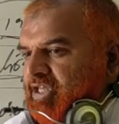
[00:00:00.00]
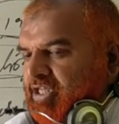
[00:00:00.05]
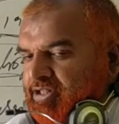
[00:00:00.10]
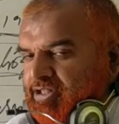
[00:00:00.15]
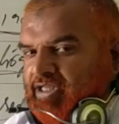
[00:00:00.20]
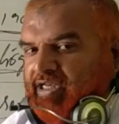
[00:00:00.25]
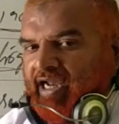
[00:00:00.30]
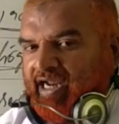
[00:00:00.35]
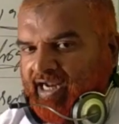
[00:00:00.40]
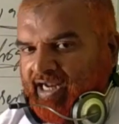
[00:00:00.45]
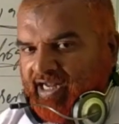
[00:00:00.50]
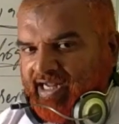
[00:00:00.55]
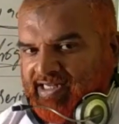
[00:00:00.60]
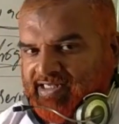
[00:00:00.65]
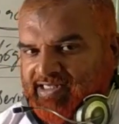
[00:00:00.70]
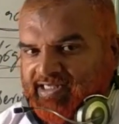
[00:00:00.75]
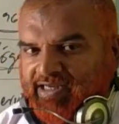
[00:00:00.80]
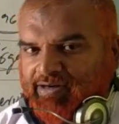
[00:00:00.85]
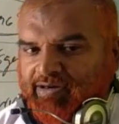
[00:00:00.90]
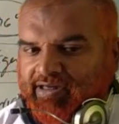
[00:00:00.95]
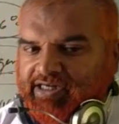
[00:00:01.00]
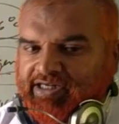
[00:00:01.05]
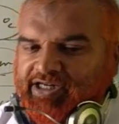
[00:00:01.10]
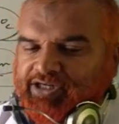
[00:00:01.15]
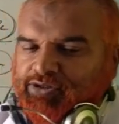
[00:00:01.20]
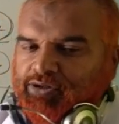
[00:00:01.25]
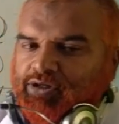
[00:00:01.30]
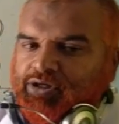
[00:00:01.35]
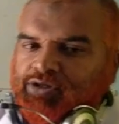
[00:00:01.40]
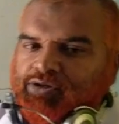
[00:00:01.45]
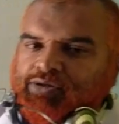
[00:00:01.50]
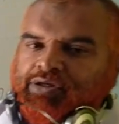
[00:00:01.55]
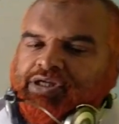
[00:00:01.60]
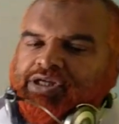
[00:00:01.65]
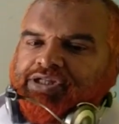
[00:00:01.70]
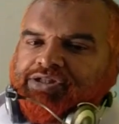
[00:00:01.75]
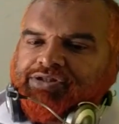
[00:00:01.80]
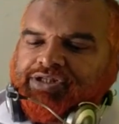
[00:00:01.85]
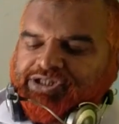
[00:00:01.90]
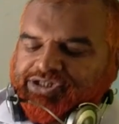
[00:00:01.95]
As I already told
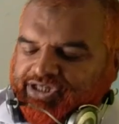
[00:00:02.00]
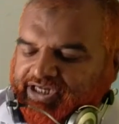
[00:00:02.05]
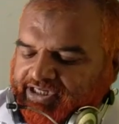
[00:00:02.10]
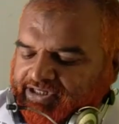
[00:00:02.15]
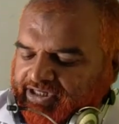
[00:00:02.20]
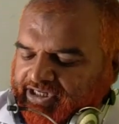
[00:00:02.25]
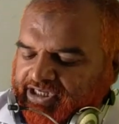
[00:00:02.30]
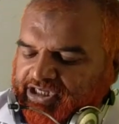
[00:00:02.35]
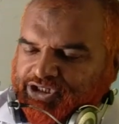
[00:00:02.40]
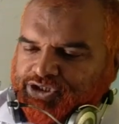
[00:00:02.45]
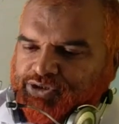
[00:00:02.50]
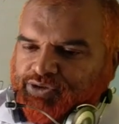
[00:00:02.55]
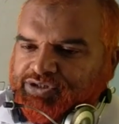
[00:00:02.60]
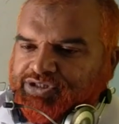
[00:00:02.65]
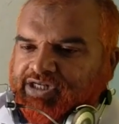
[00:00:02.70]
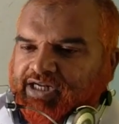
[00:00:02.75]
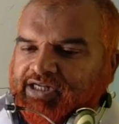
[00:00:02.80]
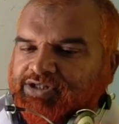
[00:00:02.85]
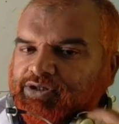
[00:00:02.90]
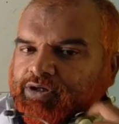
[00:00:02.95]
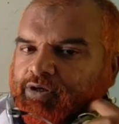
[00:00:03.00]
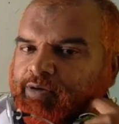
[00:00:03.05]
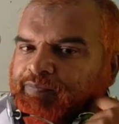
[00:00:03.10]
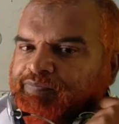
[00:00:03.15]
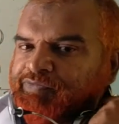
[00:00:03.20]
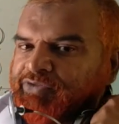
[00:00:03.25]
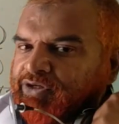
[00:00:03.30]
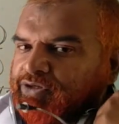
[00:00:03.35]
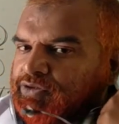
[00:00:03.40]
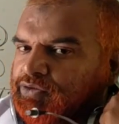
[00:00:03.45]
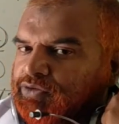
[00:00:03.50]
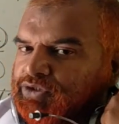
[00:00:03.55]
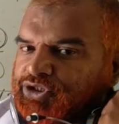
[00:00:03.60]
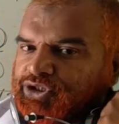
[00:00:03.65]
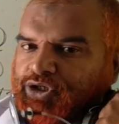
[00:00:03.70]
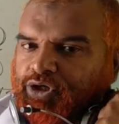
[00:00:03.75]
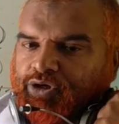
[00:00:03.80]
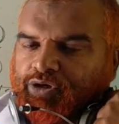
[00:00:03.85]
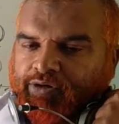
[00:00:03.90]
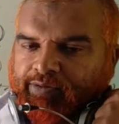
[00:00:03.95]
you, this technique is used also to
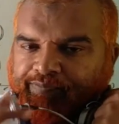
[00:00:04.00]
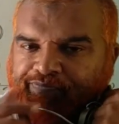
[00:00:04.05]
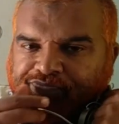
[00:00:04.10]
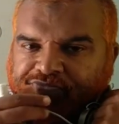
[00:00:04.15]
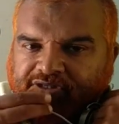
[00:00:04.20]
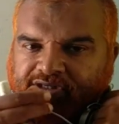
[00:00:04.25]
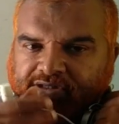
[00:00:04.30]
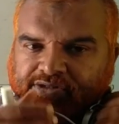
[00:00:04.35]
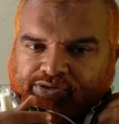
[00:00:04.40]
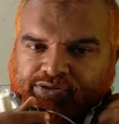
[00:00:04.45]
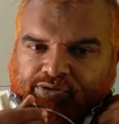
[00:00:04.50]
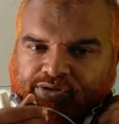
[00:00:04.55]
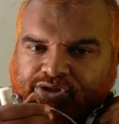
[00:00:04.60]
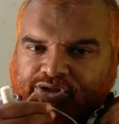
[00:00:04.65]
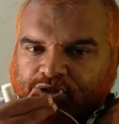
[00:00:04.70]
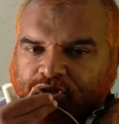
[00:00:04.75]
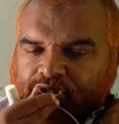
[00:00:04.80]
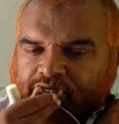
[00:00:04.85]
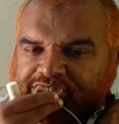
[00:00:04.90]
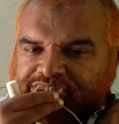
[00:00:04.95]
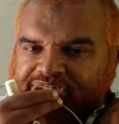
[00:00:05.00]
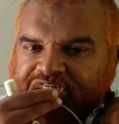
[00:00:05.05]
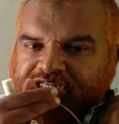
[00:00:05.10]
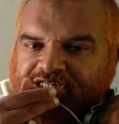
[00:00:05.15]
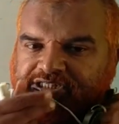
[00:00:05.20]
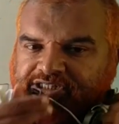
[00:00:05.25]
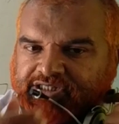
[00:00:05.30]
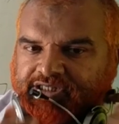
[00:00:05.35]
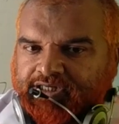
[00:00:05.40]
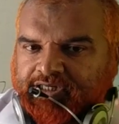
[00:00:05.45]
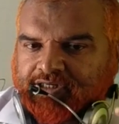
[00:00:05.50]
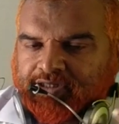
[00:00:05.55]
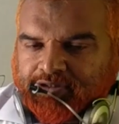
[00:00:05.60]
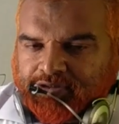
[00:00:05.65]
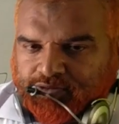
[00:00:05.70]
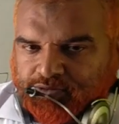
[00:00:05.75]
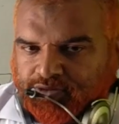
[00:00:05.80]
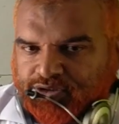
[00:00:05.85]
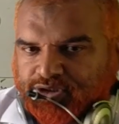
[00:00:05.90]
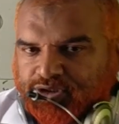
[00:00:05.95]
store genes,
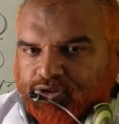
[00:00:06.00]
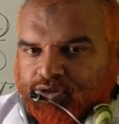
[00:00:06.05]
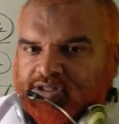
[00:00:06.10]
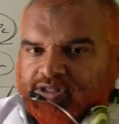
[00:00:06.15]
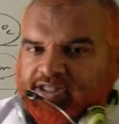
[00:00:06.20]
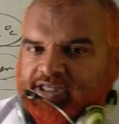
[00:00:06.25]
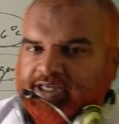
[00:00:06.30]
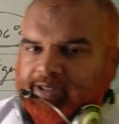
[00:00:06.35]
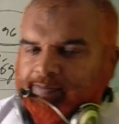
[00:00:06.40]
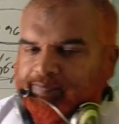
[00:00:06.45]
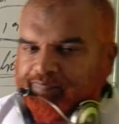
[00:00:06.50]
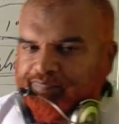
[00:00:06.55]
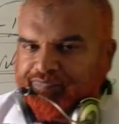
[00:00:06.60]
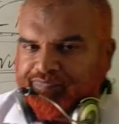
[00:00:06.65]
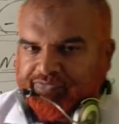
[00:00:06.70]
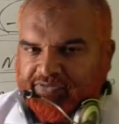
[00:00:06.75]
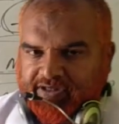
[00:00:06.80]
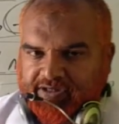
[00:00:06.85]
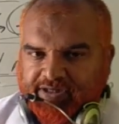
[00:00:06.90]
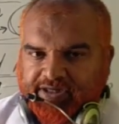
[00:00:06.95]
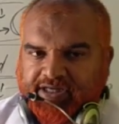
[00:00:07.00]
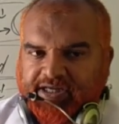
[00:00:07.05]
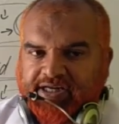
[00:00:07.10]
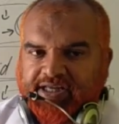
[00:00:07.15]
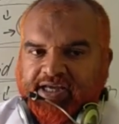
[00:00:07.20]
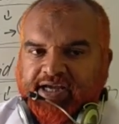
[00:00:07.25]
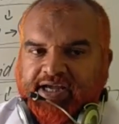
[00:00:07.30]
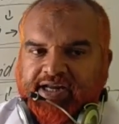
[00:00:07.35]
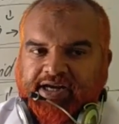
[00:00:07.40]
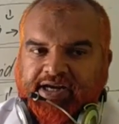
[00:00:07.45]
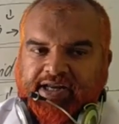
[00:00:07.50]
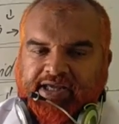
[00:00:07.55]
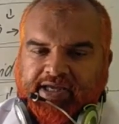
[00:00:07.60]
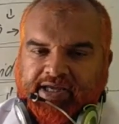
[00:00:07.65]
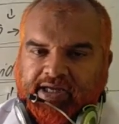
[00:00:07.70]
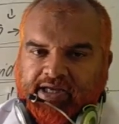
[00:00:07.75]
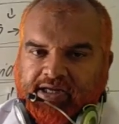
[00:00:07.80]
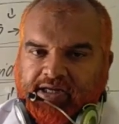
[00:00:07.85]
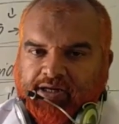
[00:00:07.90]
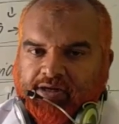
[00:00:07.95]
to store the DNA,
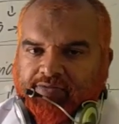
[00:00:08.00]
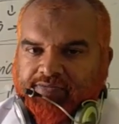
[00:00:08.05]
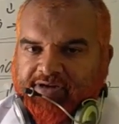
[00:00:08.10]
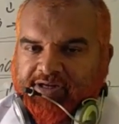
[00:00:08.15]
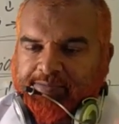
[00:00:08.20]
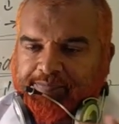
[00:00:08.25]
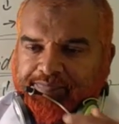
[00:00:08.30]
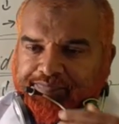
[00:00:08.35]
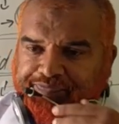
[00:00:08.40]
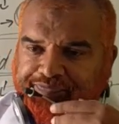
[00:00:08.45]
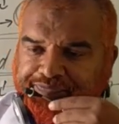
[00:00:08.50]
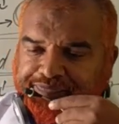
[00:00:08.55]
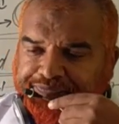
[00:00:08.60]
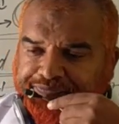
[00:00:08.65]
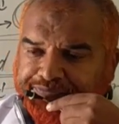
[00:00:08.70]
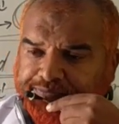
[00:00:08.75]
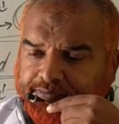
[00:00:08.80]
RNA, fine,